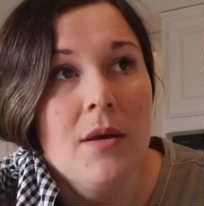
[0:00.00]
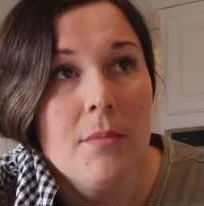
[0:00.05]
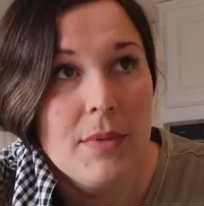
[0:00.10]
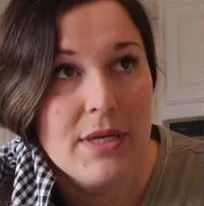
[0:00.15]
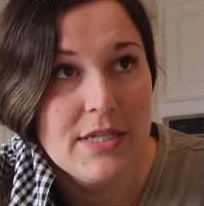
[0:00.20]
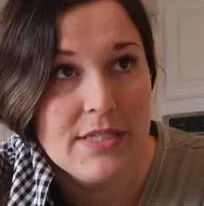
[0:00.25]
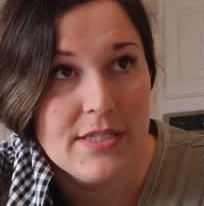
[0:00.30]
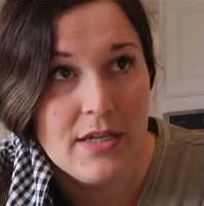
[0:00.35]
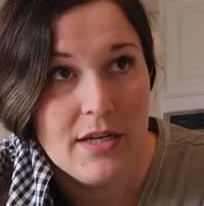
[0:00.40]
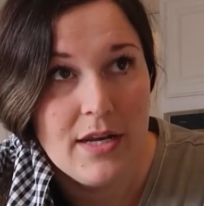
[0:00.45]

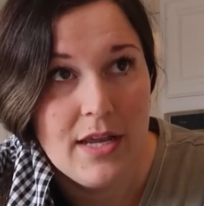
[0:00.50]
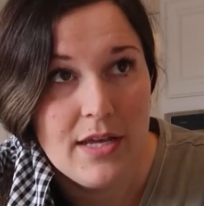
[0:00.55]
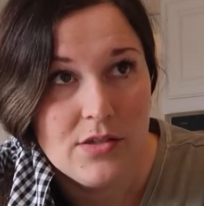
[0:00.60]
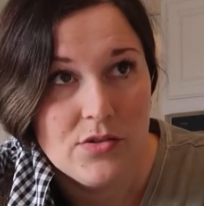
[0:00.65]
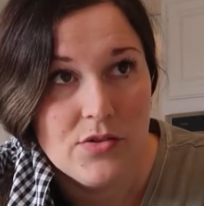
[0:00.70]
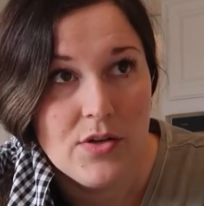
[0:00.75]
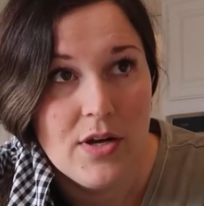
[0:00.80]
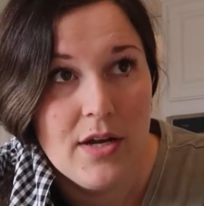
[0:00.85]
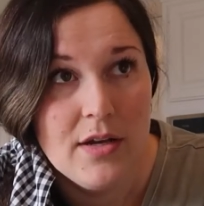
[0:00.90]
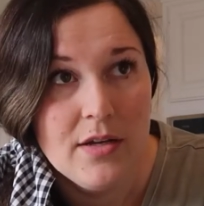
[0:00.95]
my son
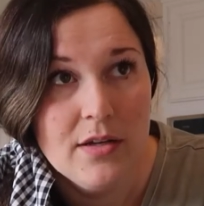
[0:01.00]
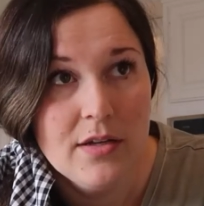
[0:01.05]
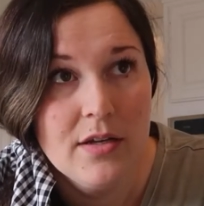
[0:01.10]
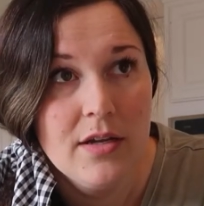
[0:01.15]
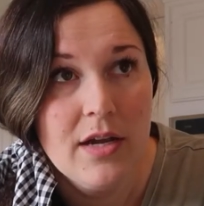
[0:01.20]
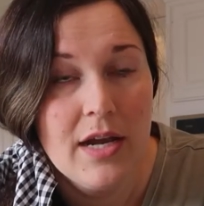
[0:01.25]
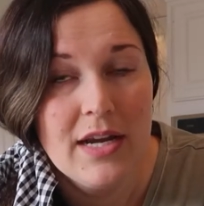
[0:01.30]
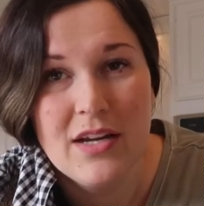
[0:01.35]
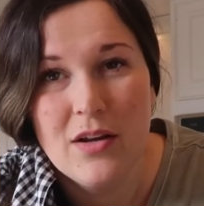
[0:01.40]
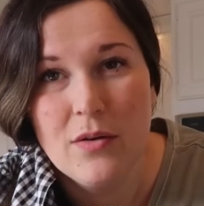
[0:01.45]
Ezra,
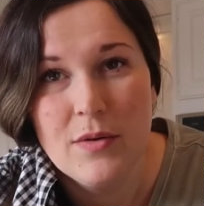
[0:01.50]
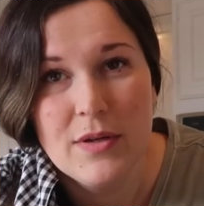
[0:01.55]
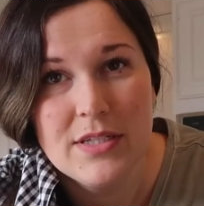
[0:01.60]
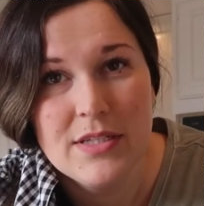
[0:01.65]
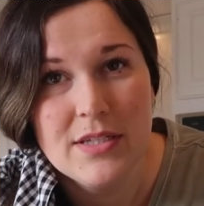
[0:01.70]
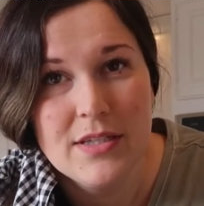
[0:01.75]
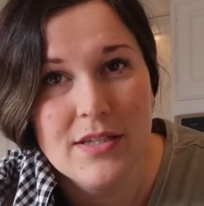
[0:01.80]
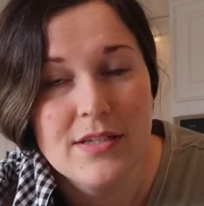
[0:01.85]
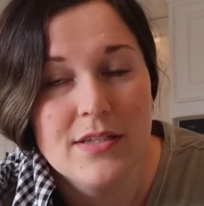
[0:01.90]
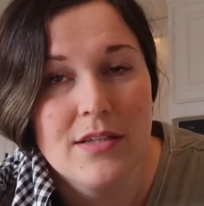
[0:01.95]
I go
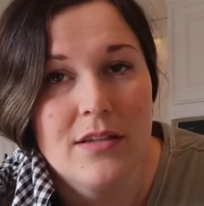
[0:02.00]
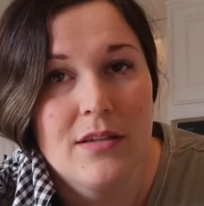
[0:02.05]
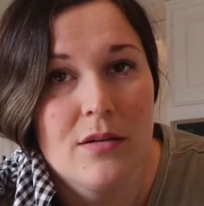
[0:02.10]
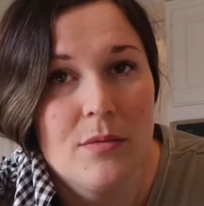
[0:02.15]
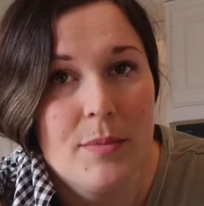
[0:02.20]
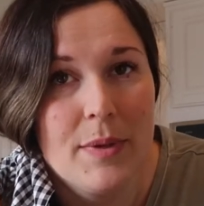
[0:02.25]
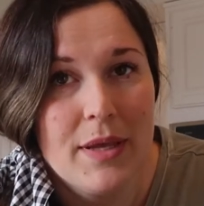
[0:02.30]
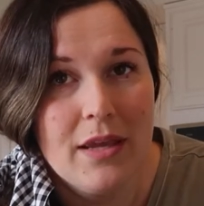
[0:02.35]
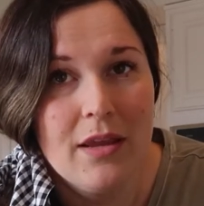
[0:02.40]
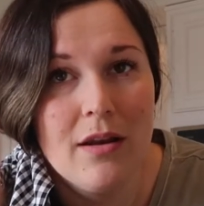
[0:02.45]
into this a
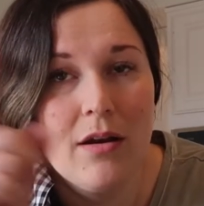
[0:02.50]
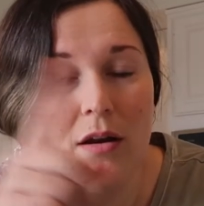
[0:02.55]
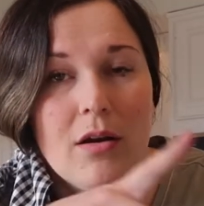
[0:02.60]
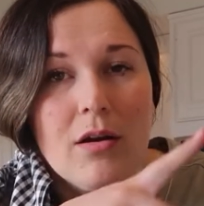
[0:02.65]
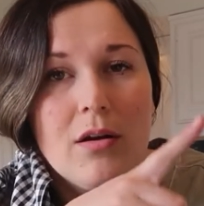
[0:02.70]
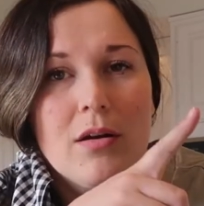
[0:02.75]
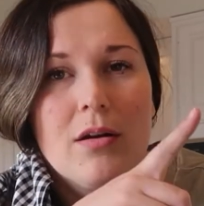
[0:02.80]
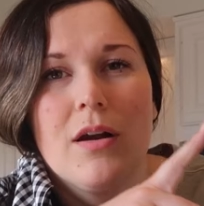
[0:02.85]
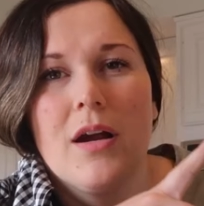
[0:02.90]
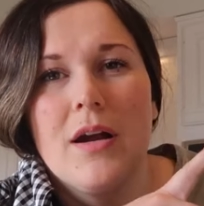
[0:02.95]
little bit in
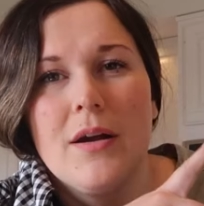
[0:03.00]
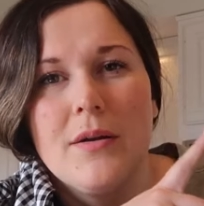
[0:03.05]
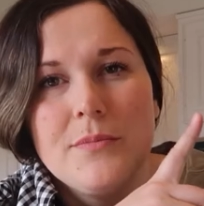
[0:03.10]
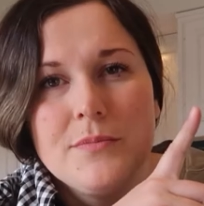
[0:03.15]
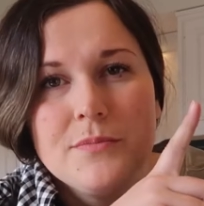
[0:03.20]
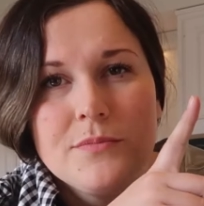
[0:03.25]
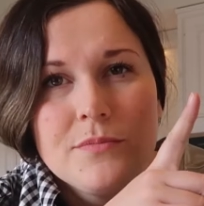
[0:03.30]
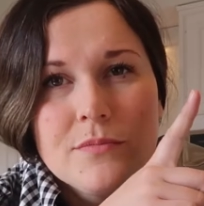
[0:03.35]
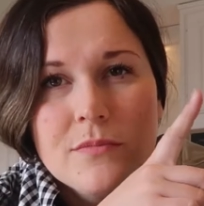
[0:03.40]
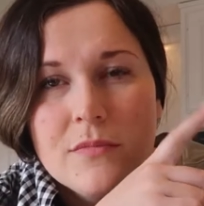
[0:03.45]

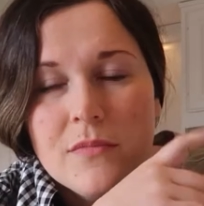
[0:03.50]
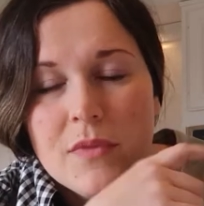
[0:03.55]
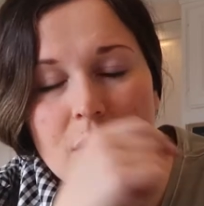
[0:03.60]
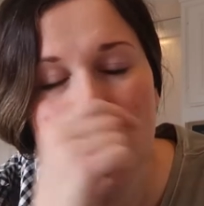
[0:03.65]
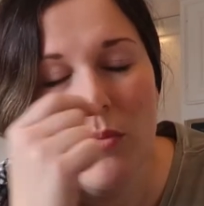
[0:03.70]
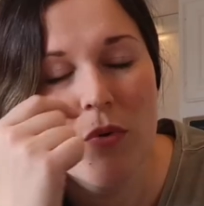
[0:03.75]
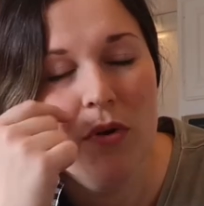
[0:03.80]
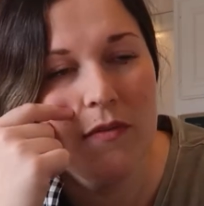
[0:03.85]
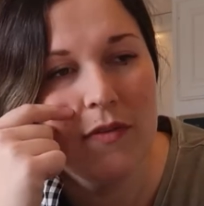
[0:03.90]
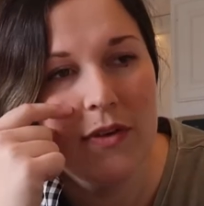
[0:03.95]
our
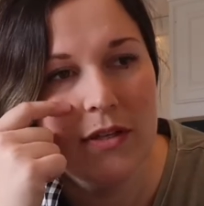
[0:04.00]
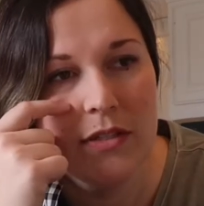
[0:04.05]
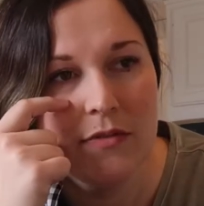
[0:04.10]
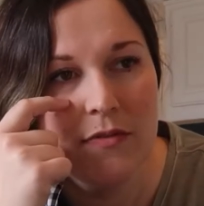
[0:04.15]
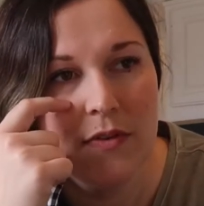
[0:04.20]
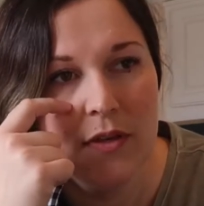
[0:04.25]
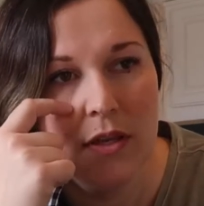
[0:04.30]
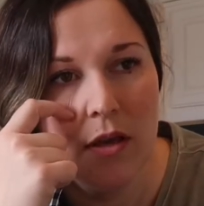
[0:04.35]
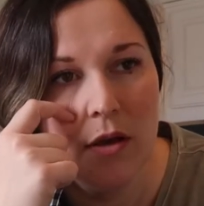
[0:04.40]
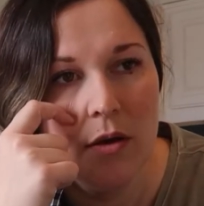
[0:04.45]
previous
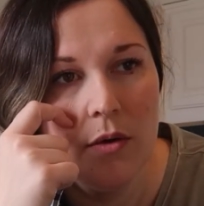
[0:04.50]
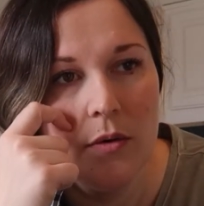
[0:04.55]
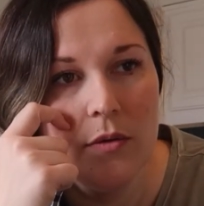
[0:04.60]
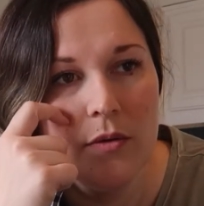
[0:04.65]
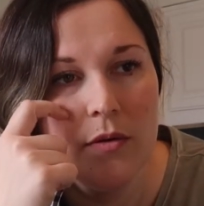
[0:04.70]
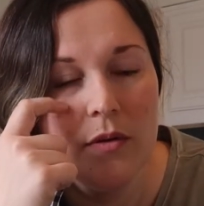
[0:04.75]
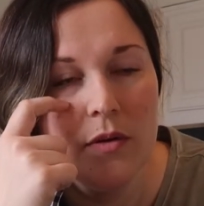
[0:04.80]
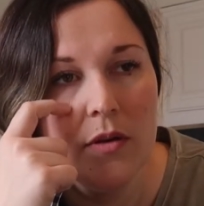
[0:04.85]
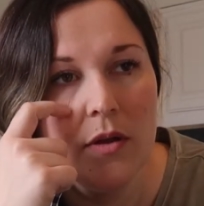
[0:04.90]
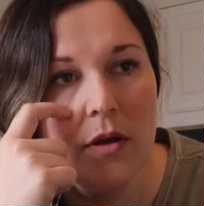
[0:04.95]

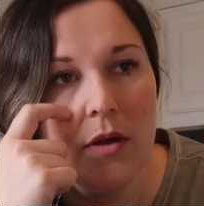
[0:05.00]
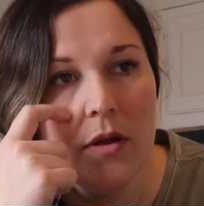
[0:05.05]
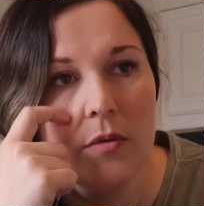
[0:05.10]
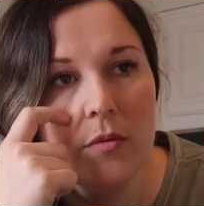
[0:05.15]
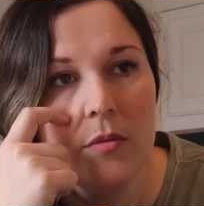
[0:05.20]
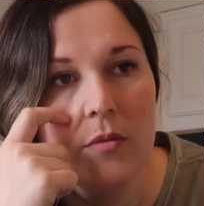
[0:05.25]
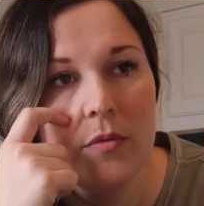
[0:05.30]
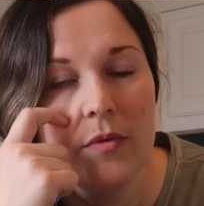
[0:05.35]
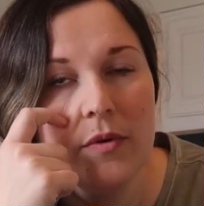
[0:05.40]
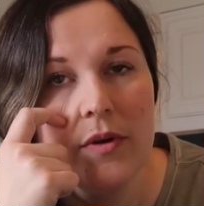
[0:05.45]
video
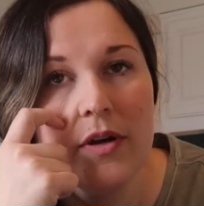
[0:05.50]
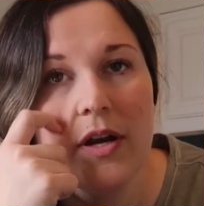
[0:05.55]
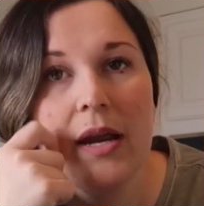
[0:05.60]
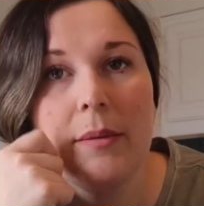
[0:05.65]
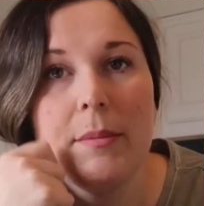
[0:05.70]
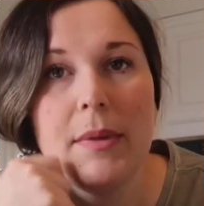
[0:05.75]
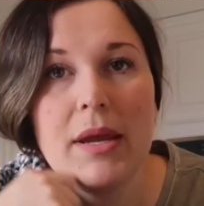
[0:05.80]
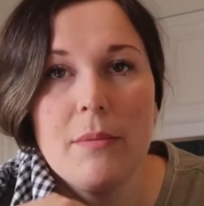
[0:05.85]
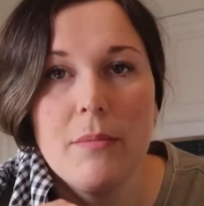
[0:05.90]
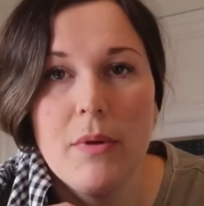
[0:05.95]
where
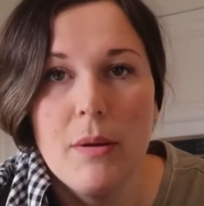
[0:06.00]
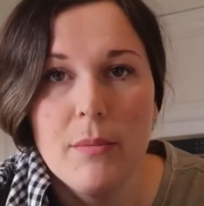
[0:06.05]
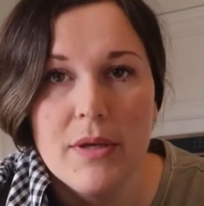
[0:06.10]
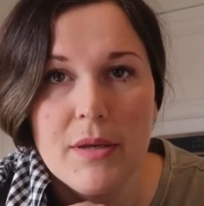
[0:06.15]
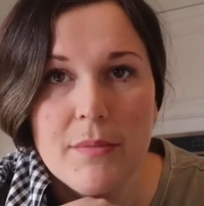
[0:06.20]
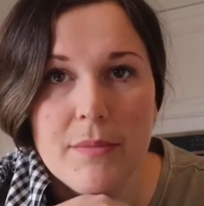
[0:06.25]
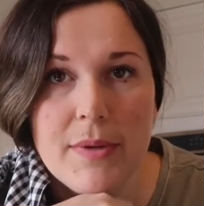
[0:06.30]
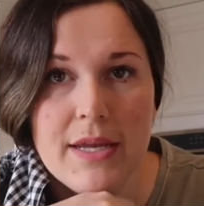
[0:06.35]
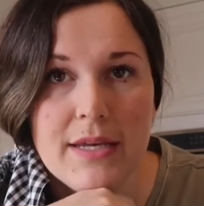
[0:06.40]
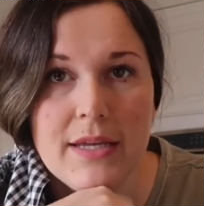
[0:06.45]
I made
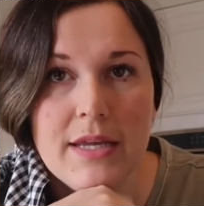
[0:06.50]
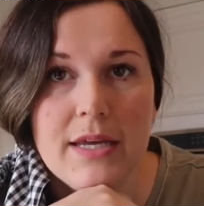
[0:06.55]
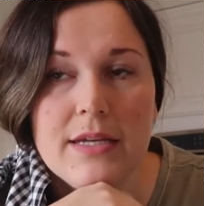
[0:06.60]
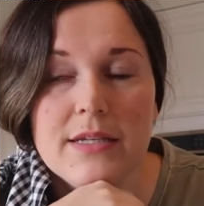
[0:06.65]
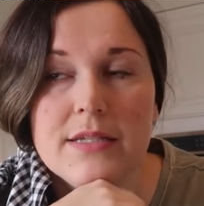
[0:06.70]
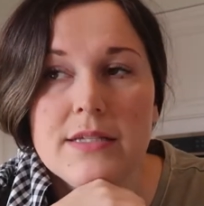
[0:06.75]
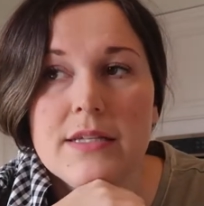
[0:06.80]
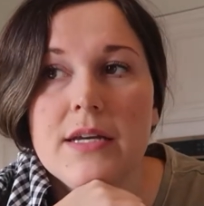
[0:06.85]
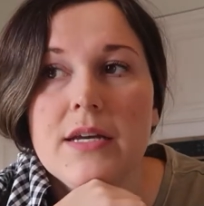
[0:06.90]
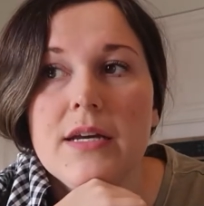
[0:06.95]
pumpkin
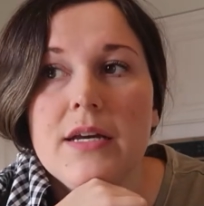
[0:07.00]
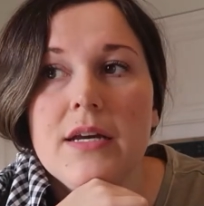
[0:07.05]
pancakes,